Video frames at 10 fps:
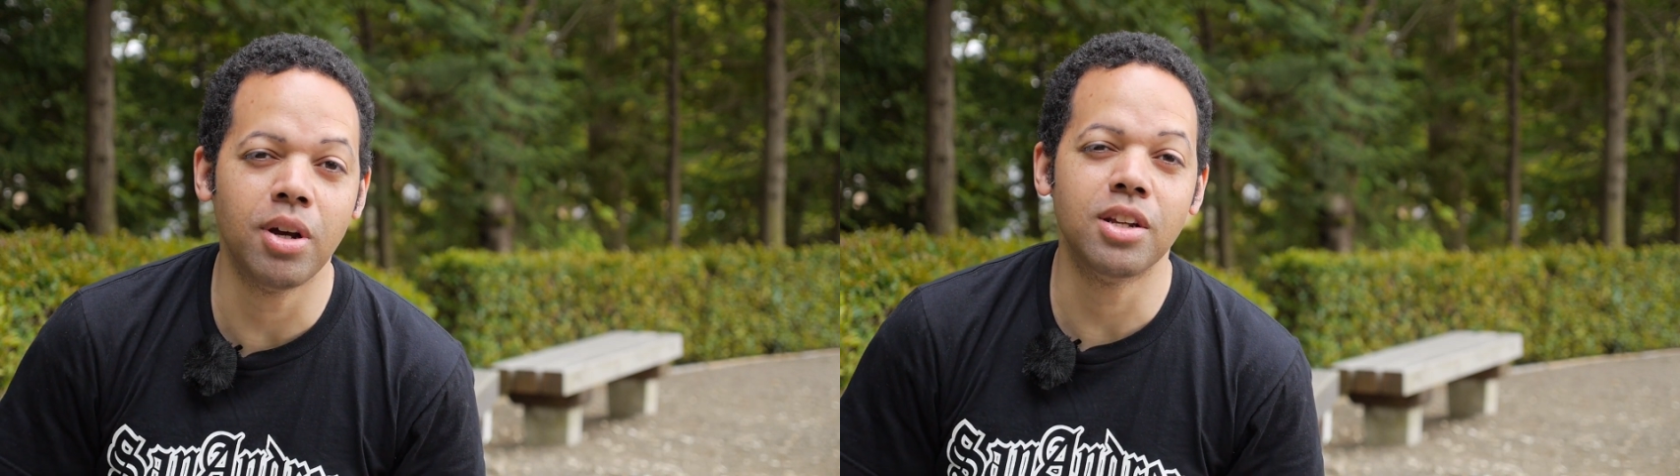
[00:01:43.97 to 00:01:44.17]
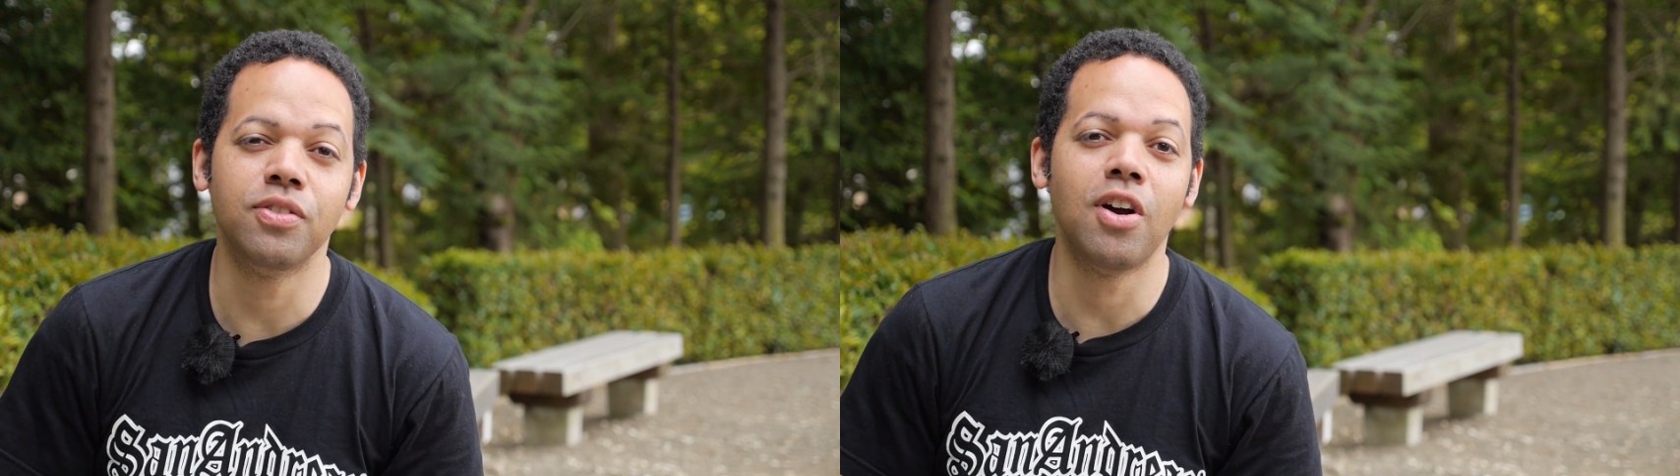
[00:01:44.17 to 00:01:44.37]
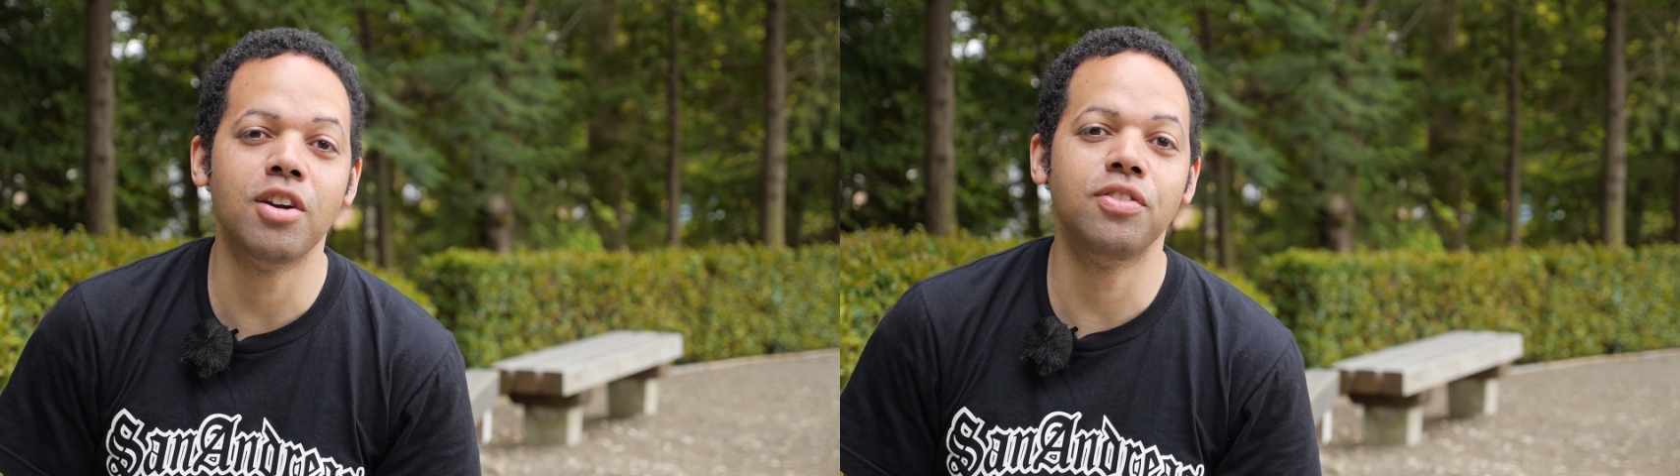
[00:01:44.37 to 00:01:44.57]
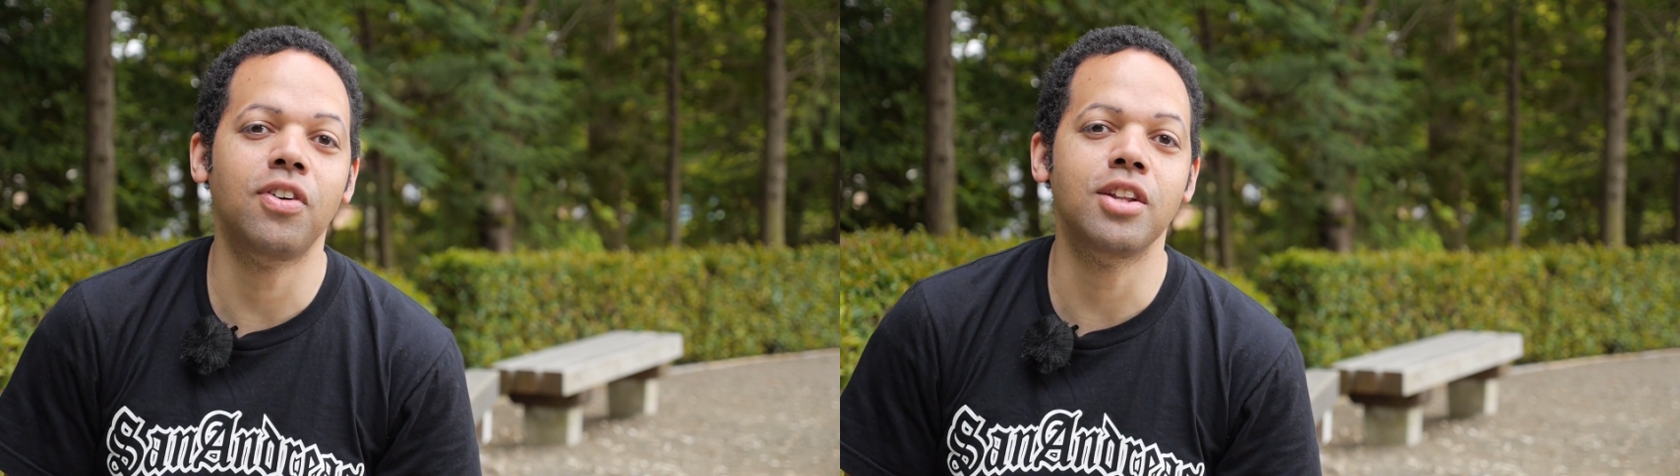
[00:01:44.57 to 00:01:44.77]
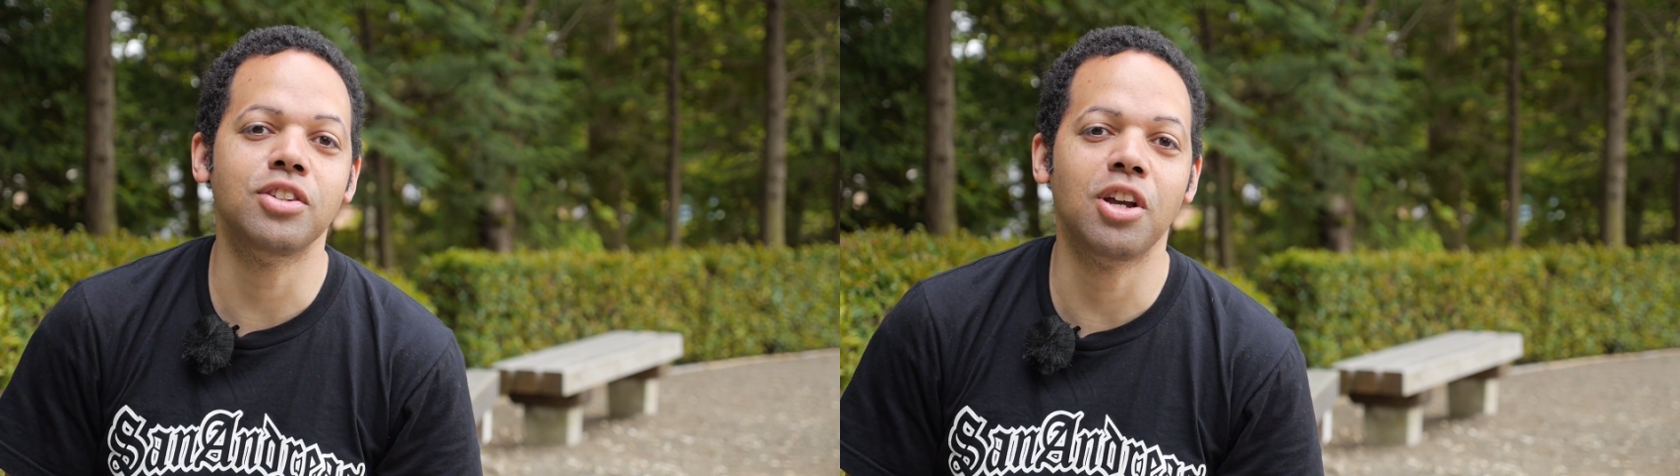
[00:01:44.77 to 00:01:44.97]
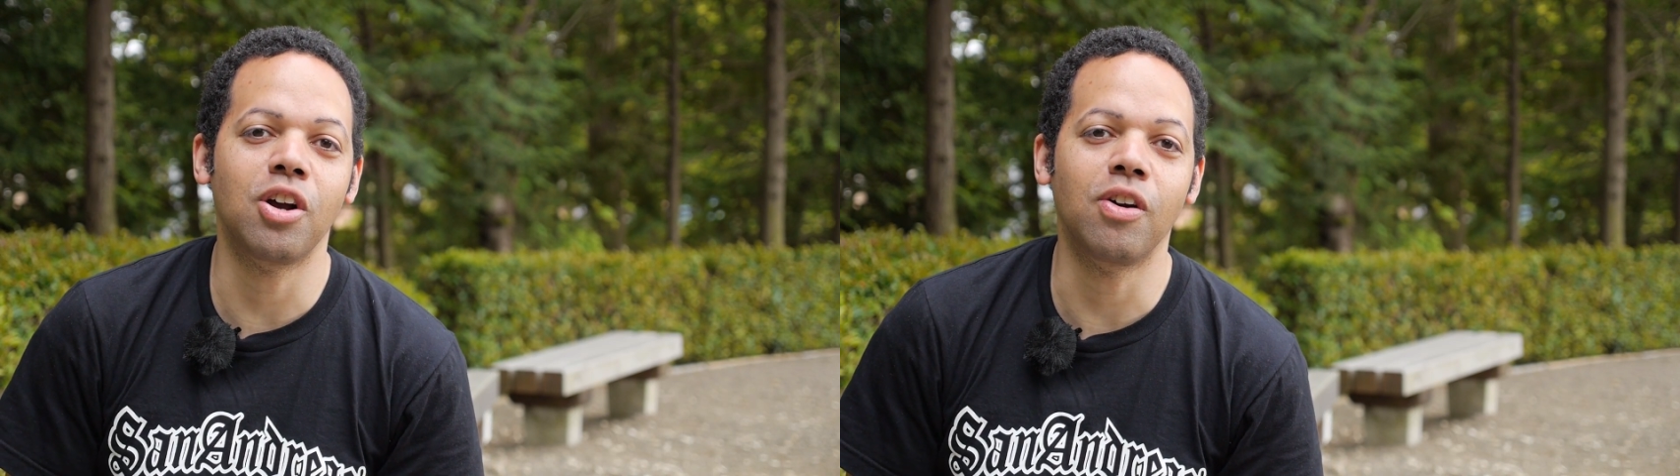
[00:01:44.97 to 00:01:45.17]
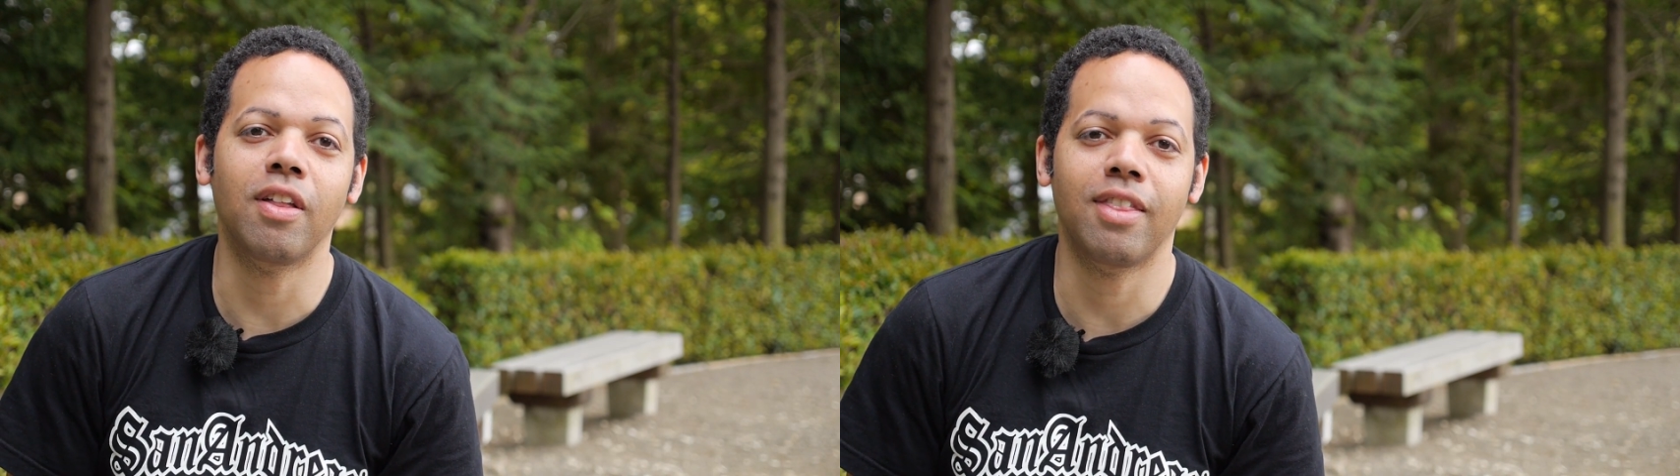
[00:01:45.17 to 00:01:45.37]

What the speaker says: but as far as funds go,